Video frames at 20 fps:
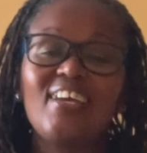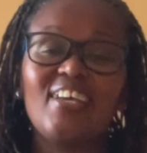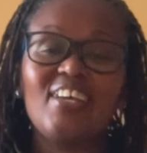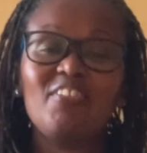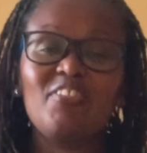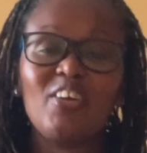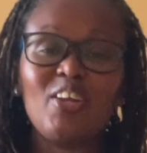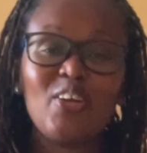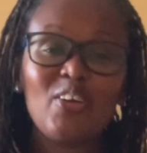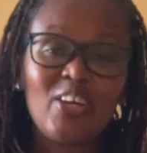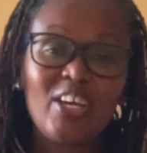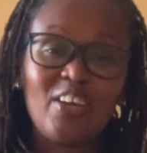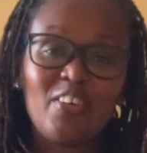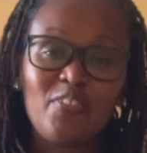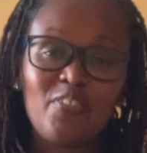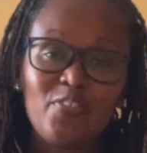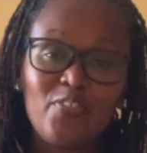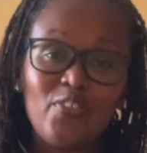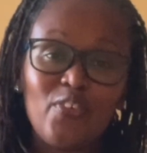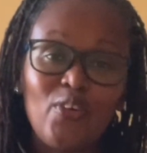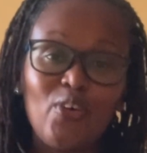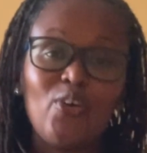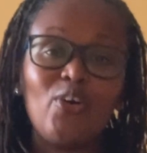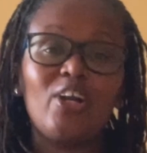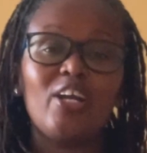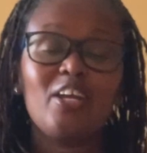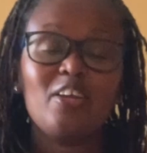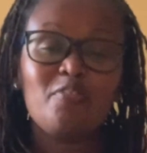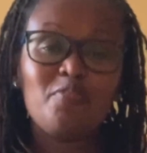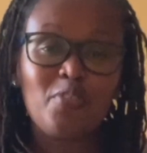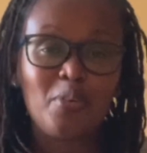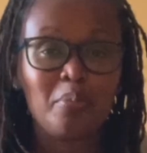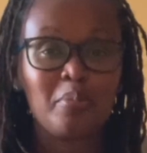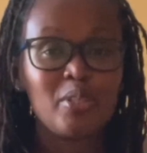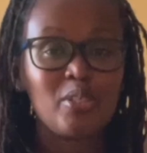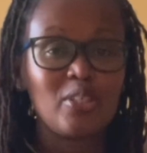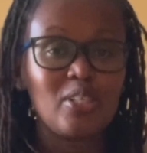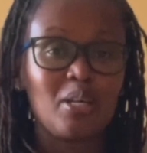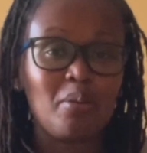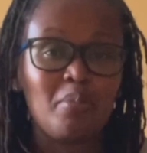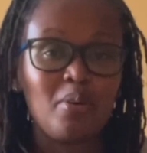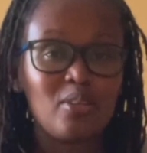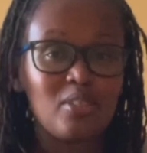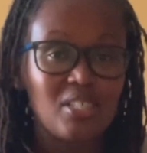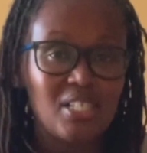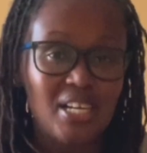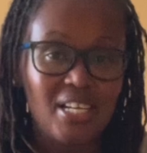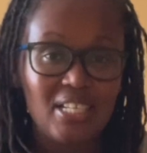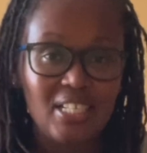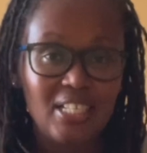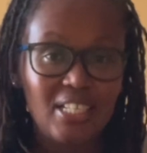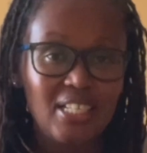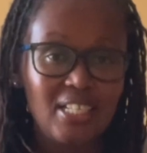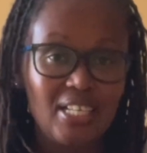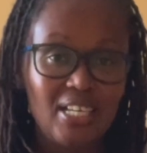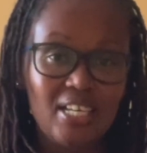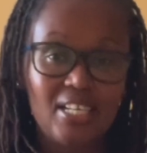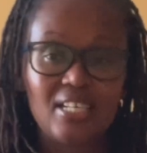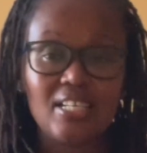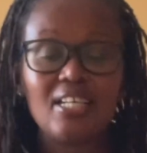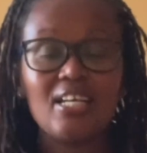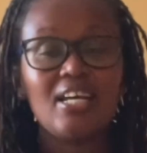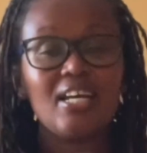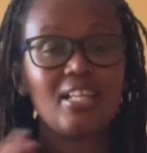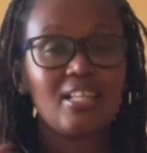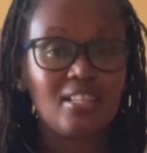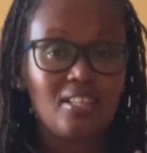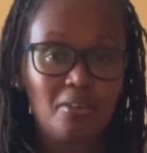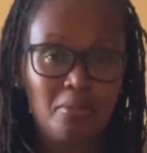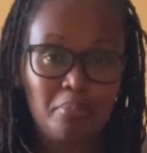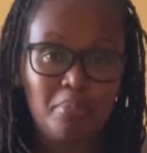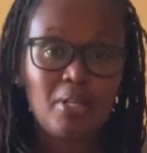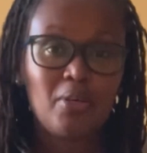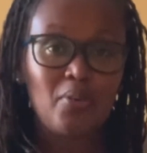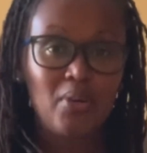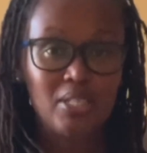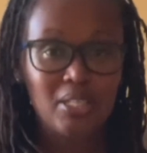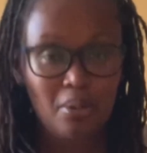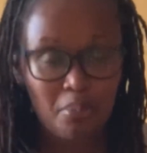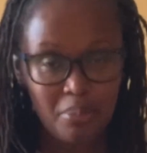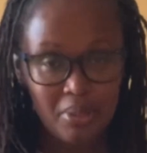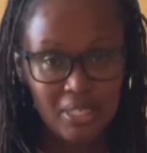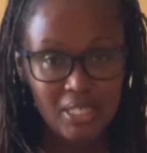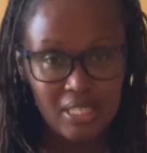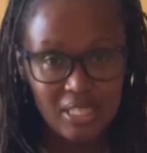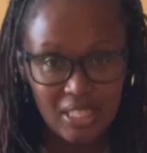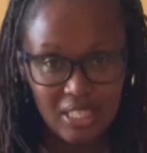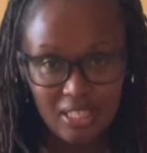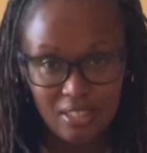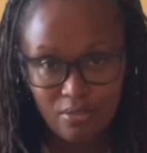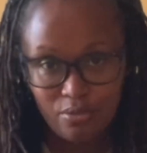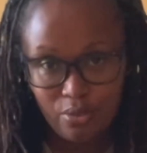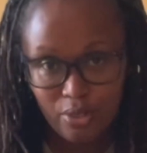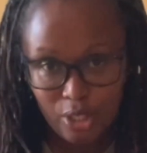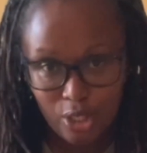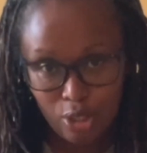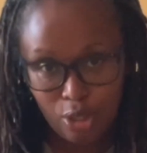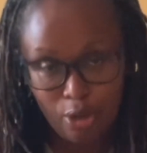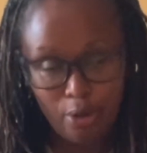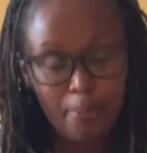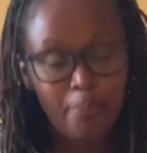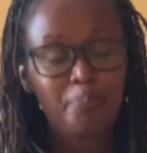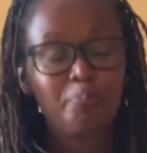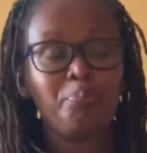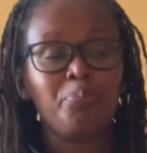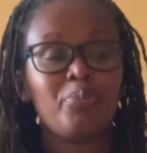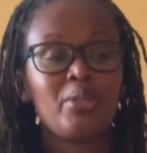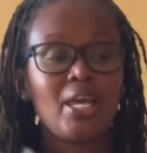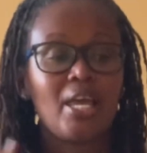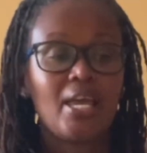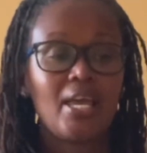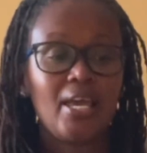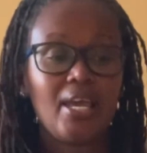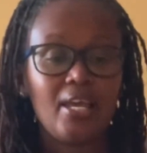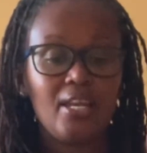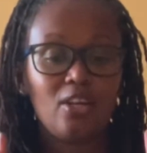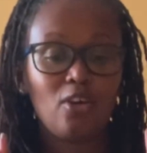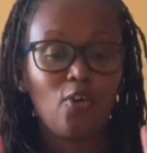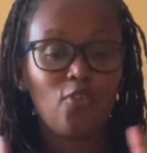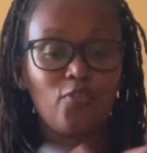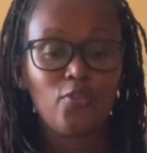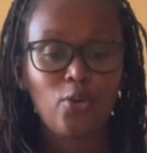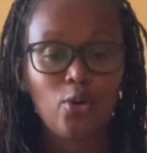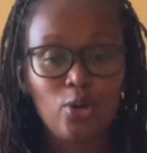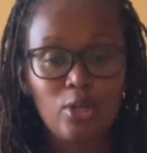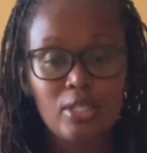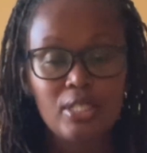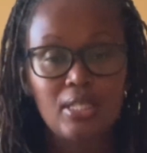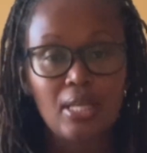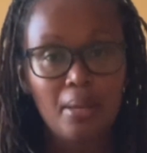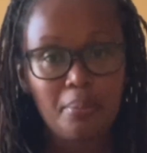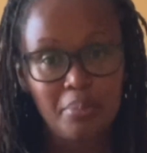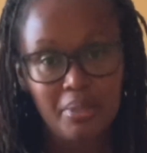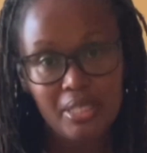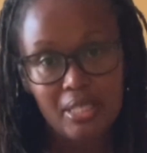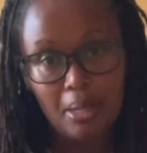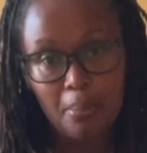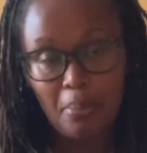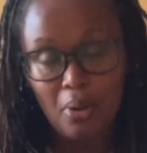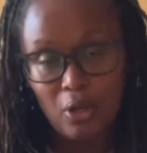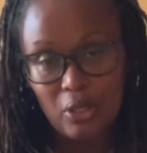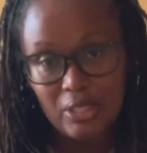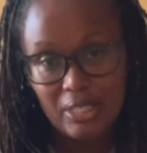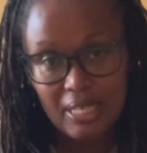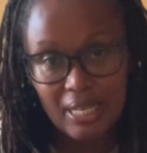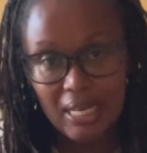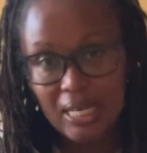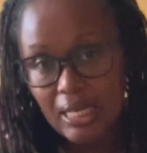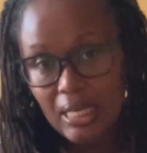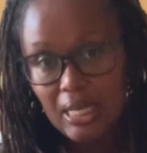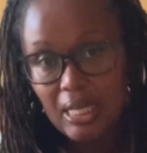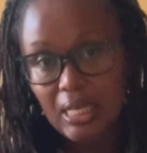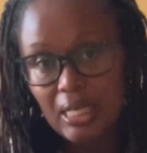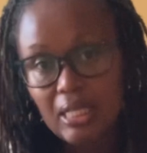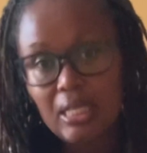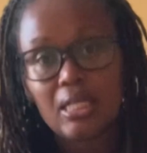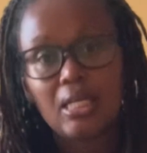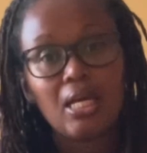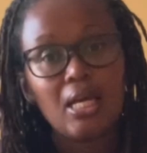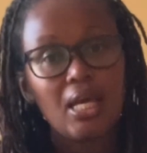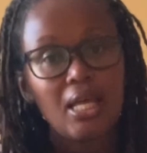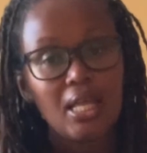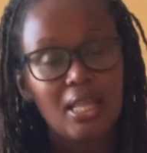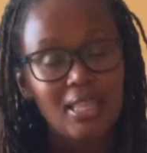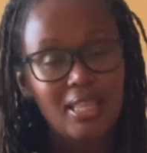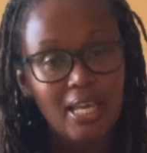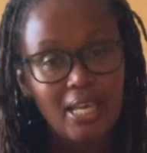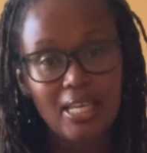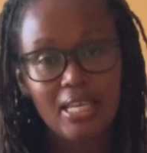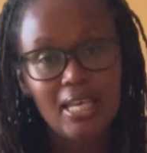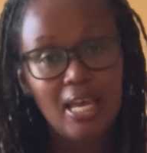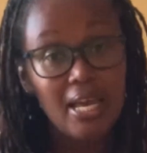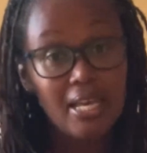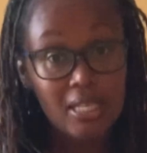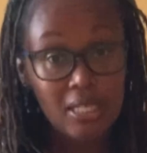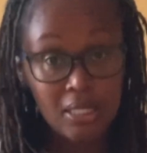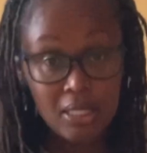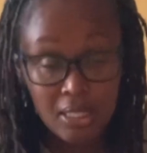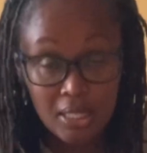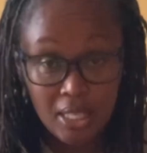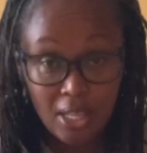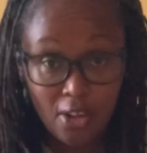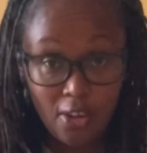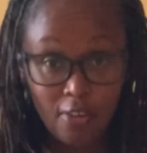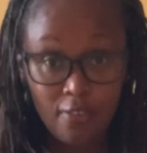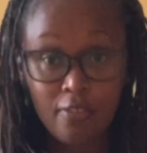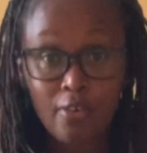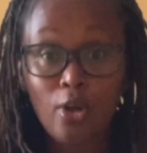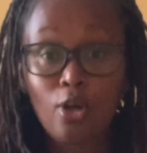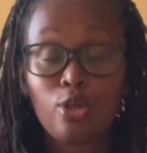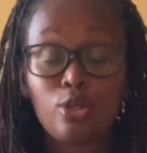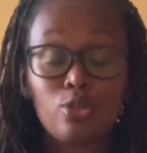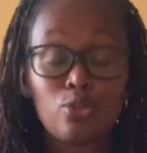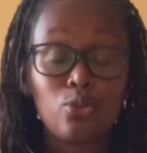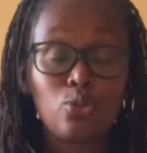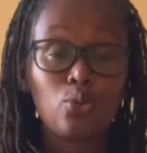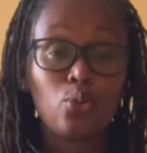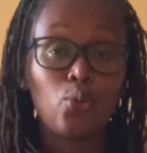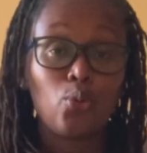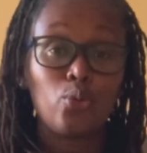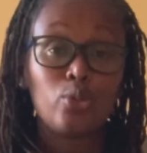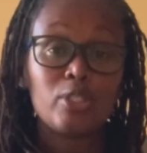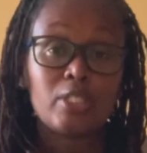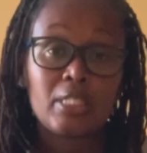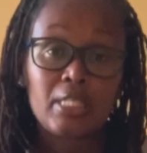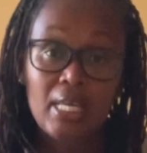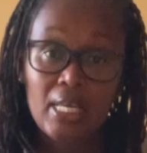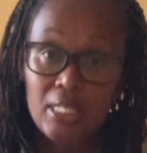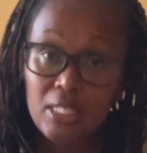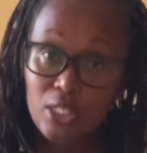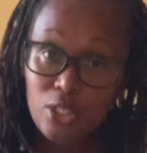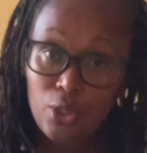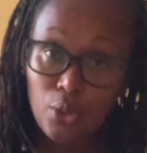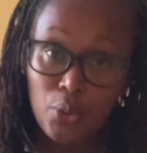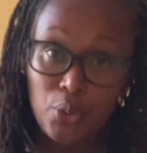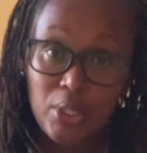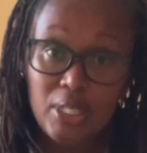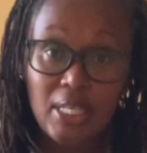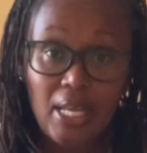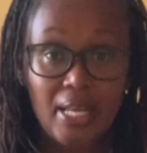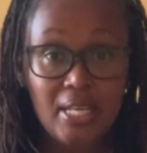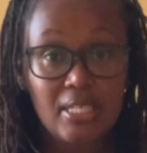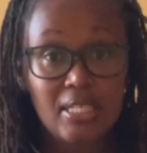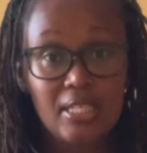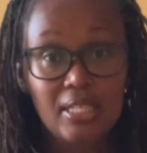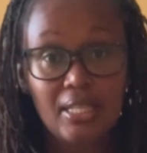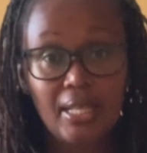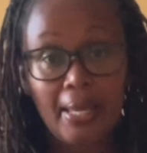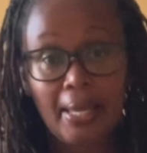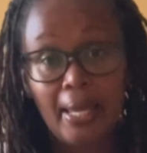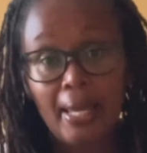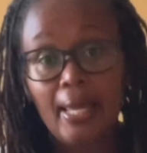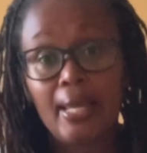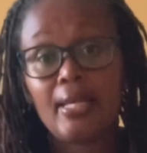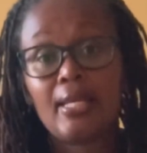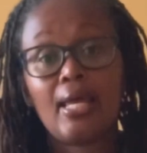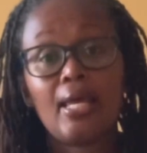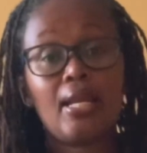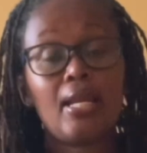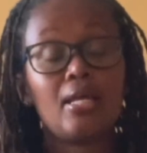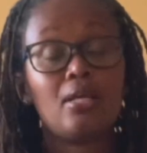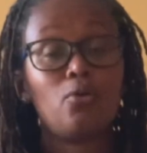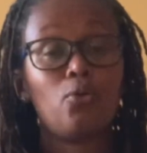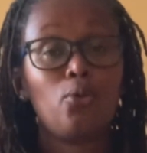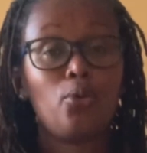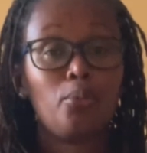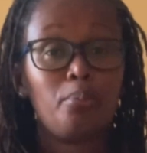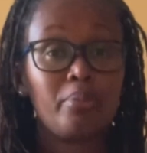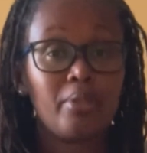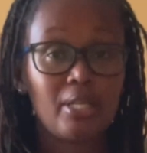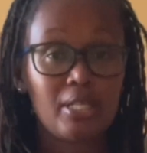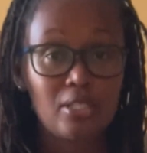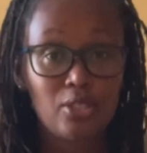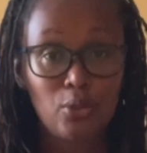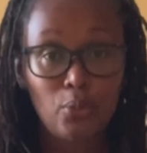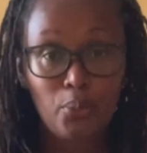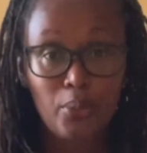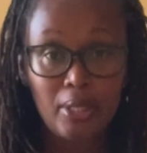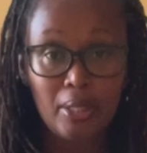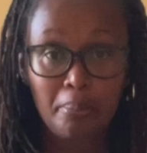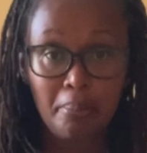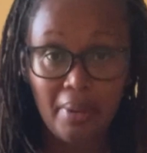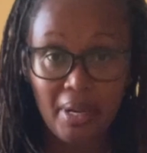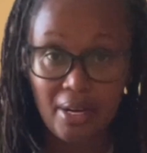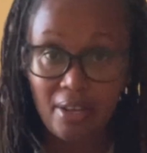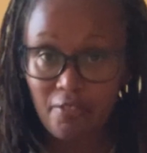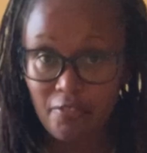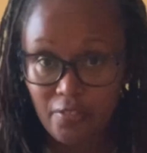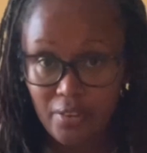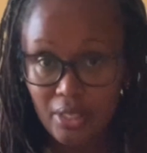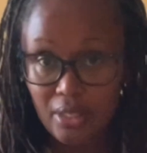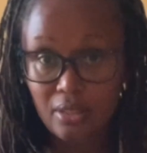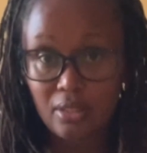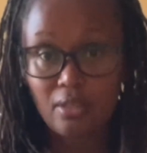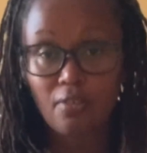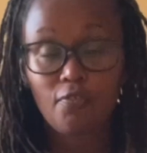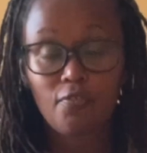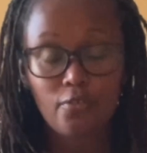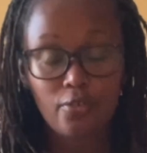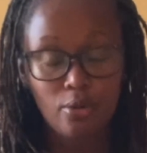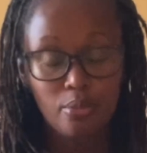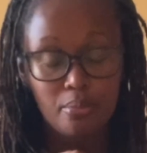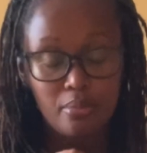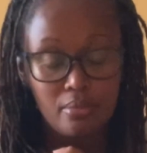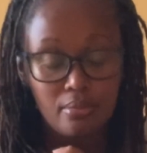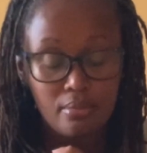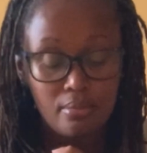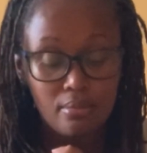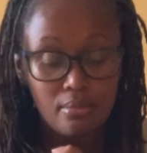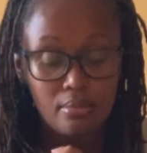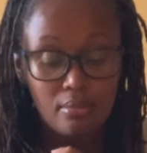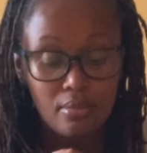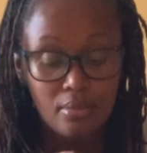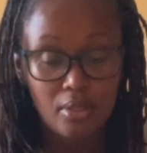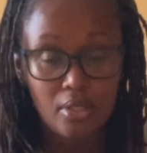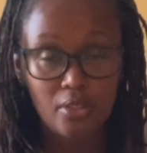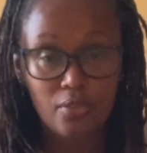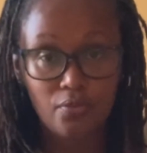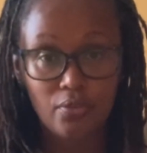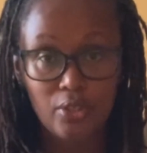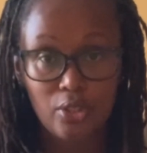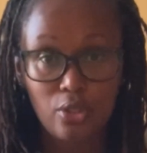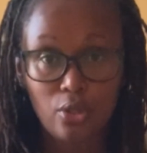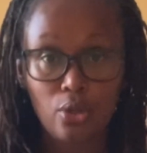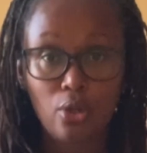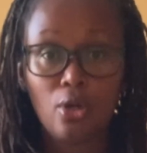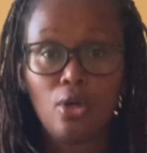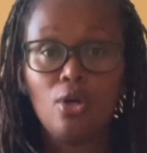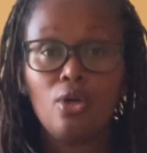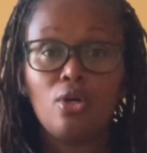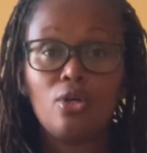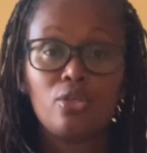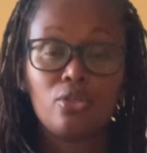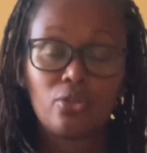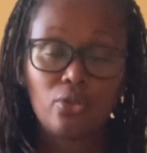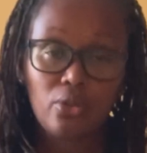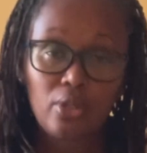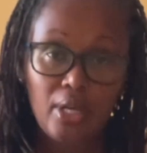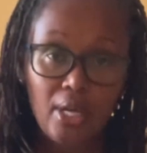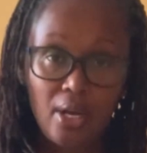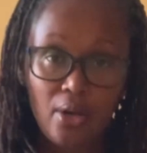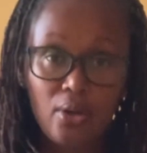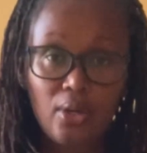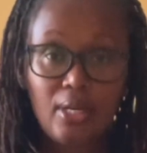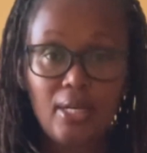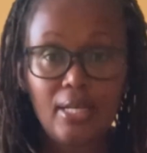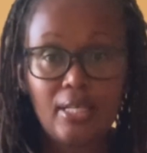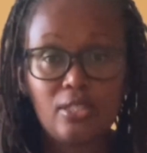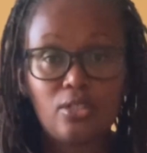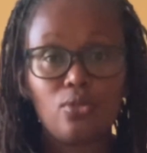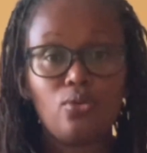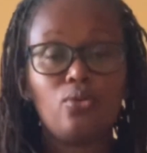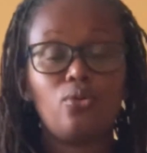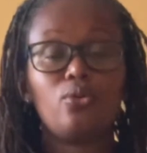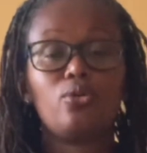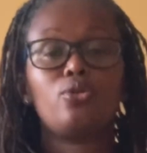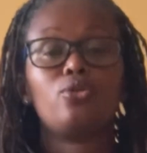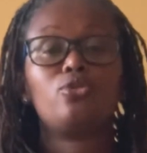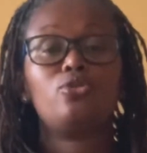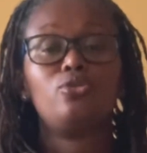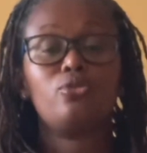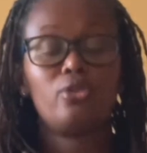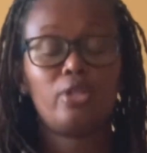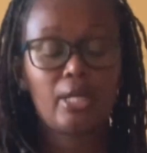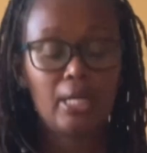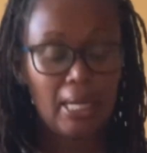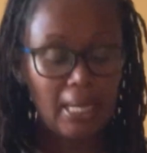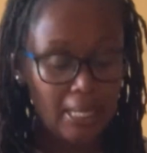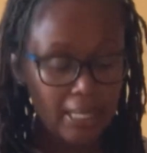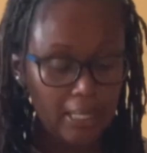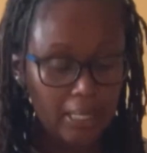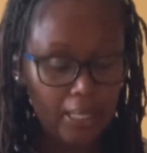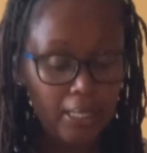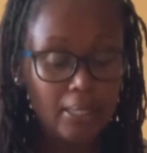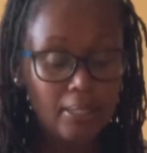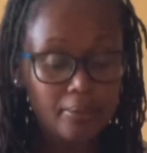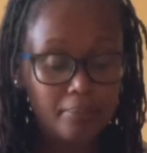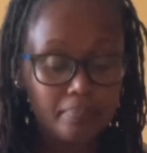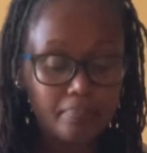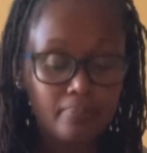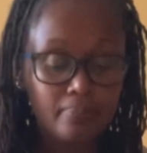If you're looking for information about riding gear, there'll be quite a bit in this video, and of course a bit about cleaning the gear itself, so stay tuned until the end and I hope that you will benefit from this video. So now let's go do the cleaning.